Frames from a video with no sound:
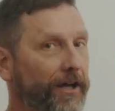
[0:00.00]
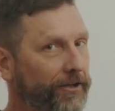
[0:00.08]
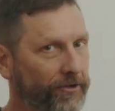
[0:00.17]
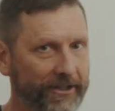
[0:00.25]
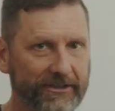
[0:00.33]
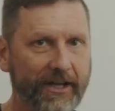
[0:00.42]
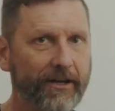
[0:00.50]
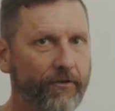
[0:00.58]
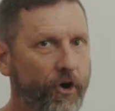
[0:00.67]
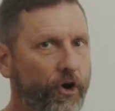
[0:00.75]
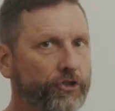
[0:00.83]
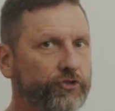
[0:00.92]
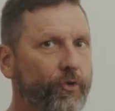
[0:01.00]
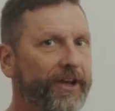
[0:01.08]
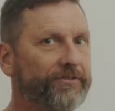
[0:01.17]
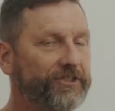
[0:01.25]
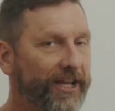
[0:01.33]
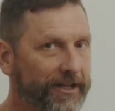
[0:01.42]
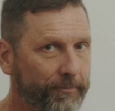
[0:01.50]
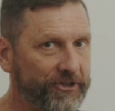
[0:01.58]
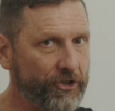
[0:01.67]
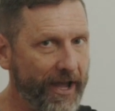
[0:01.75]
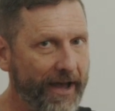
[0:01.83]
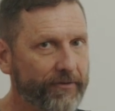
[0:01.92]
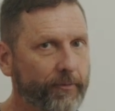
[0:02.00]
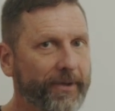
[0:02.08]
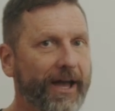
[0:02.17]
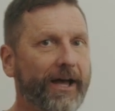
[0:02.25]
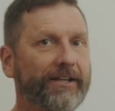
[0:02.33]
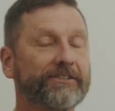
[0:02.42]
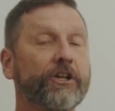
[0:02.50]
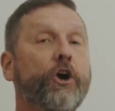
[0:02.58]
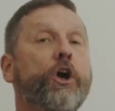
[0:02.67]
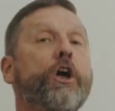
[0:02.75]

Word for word: I know that's kind of a harsh way of saying it, but you have to be honest.